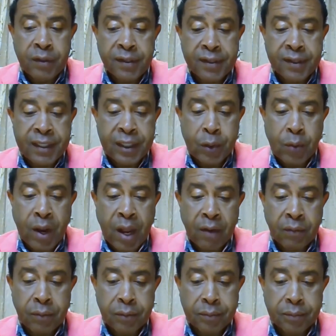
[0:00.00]
sea
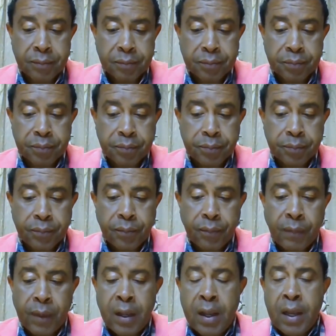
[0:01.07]
travel.
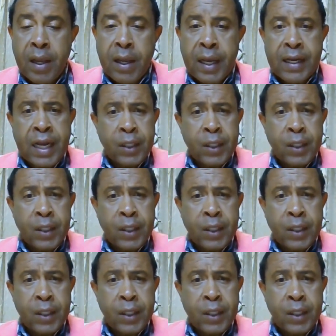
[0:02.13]
And